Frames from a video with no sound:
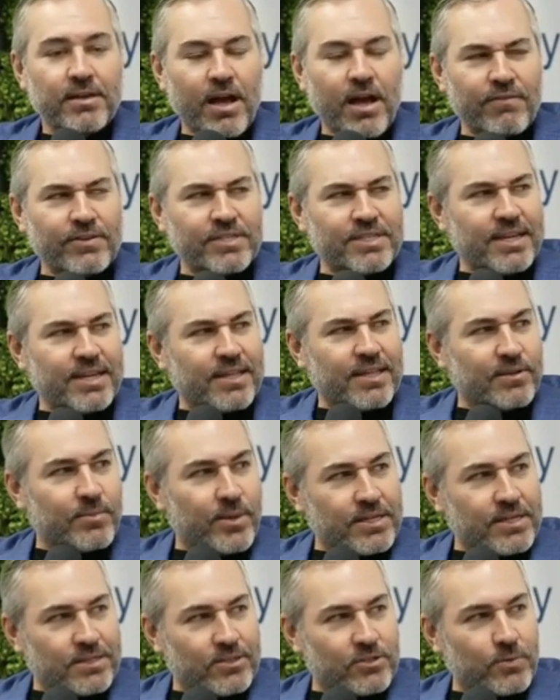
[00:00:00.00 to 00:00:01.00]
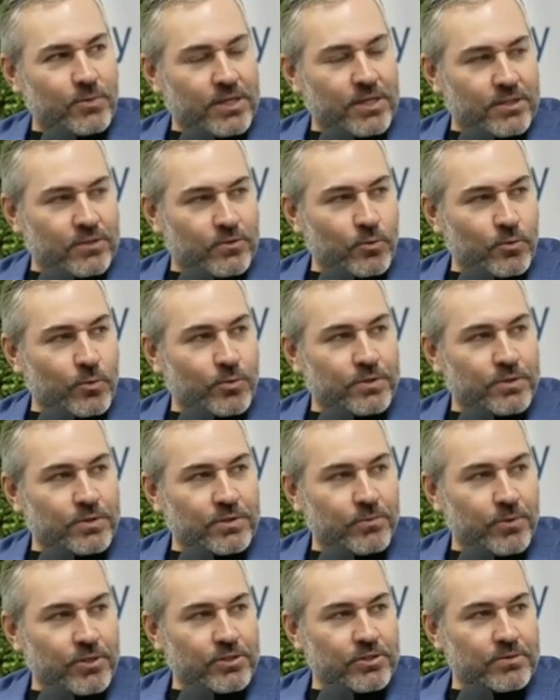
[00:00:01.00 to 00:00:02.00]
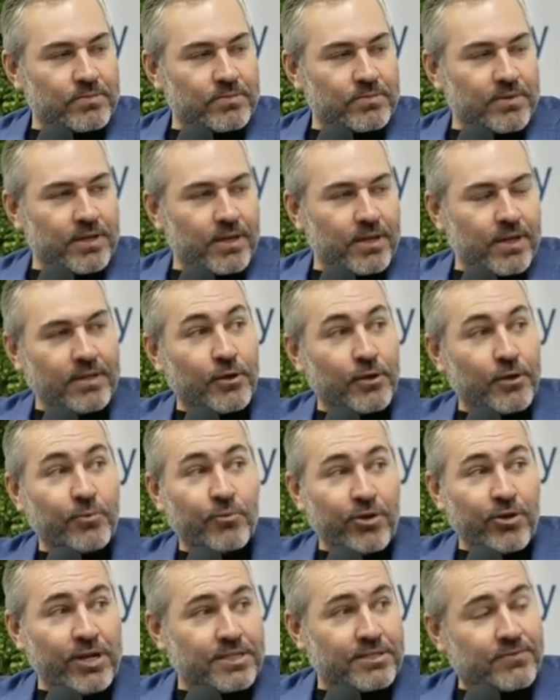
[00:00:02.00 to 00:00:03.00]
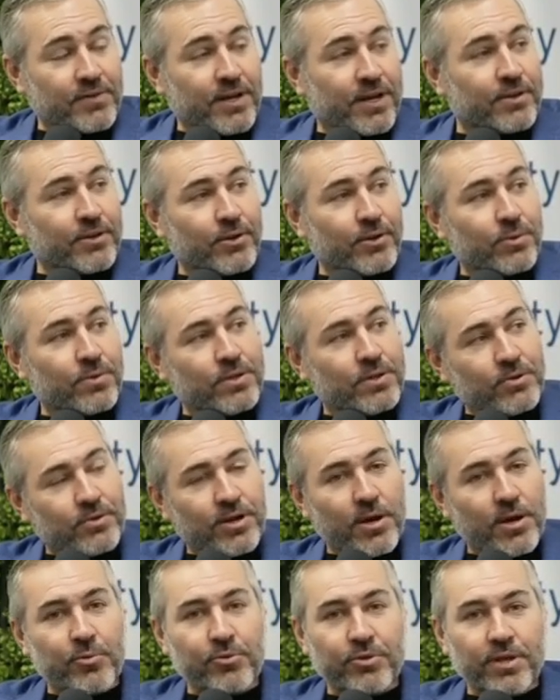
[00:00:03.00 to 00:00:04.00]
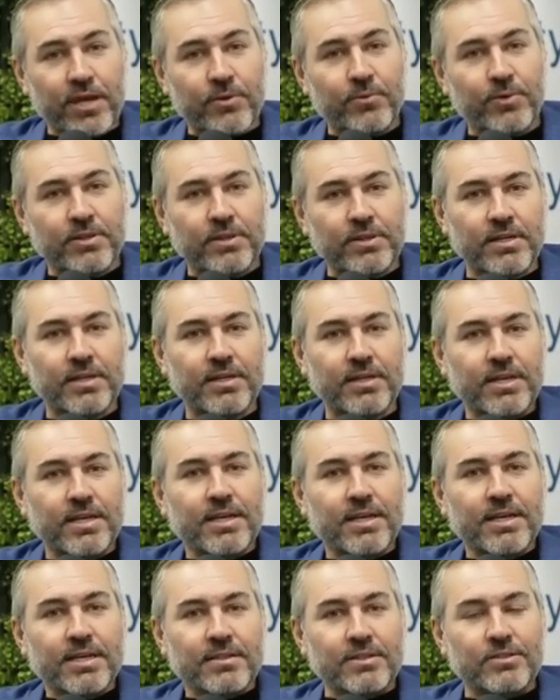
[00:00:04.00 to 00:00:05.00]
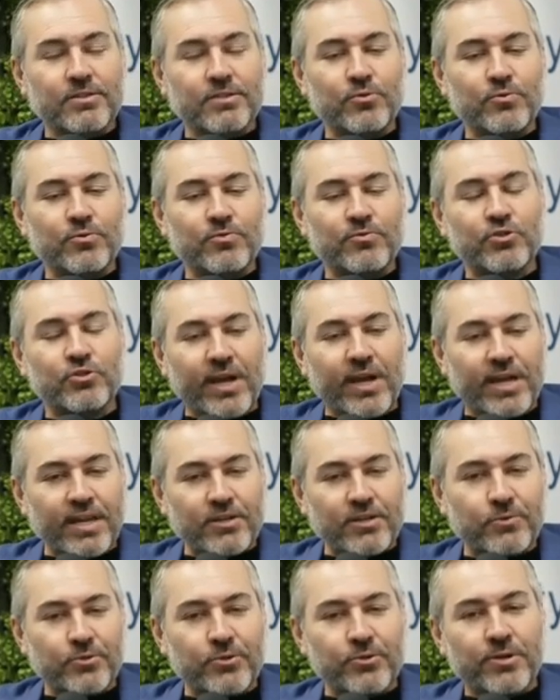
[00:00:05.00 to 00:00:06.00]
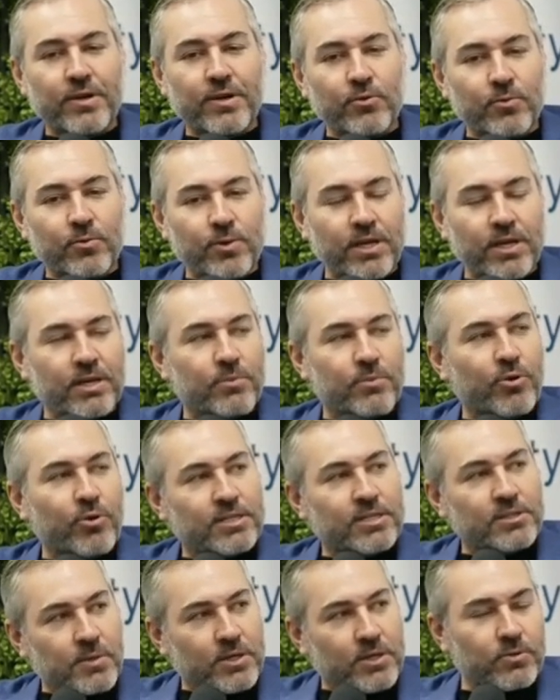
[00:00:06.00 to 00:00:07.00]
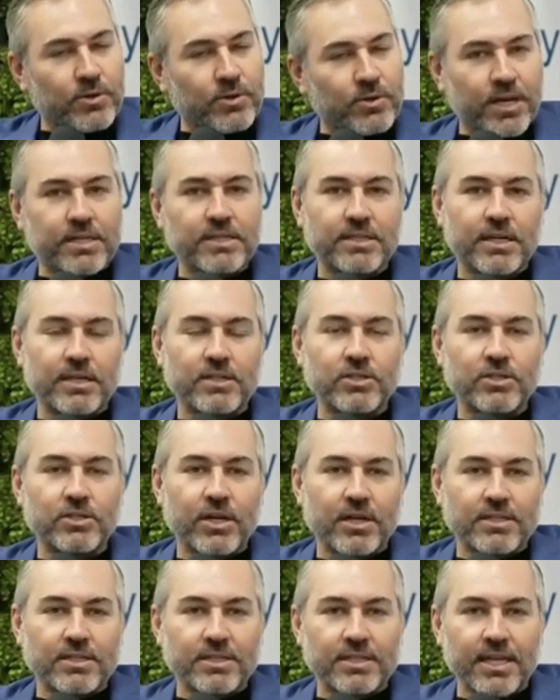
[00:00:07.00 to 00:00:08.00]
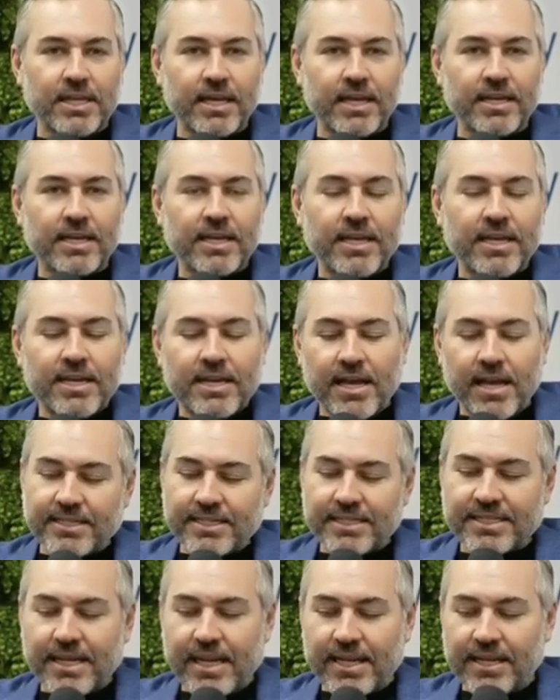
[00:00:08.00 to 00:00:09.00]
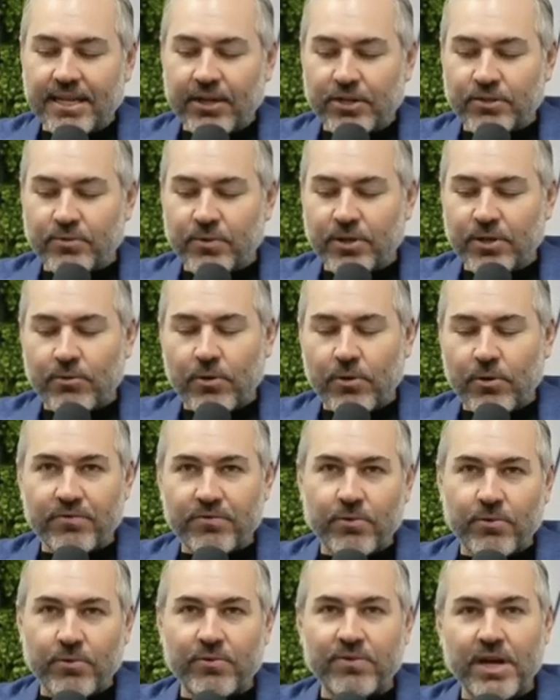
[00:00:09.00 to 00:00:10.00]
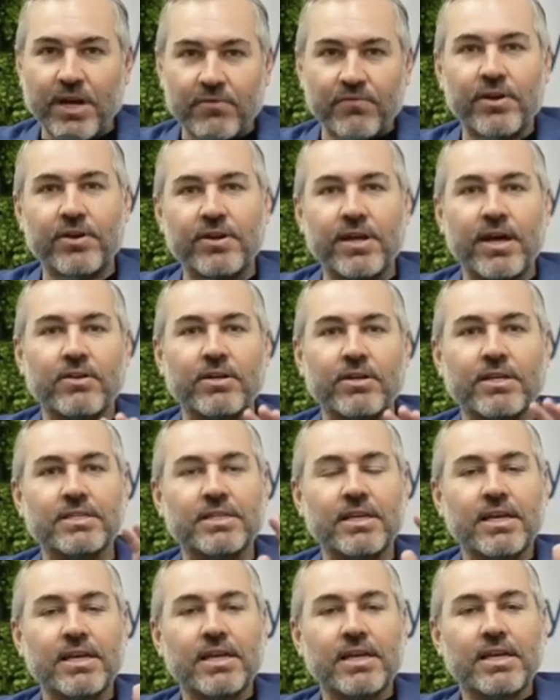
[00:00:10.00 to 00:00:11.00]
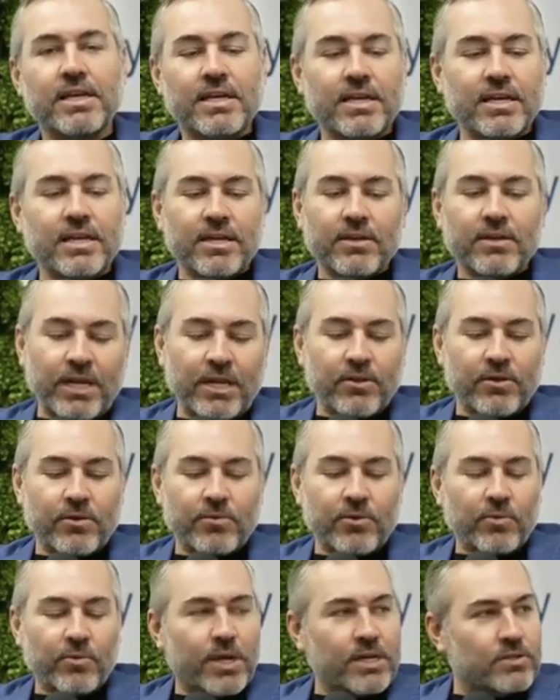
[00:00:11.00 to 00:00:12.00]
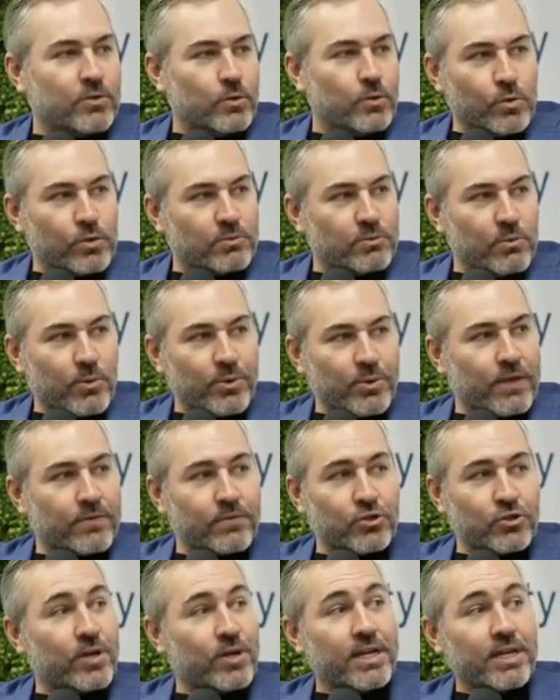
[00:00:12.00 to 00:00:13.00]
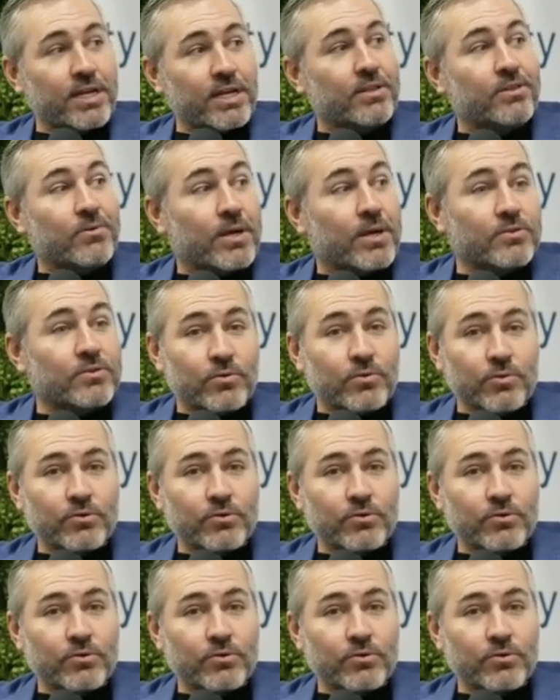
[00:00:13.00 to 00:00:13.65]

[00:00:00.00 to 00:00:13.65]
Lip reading: Obviously got the amazing suite of tools, which alone brings the value. And then you couple that with the 2 trainings we're doing every week, bringing in special guests like John today. It's exciting, because really what we've kind of figured out is we need the right tools, but without the training, the right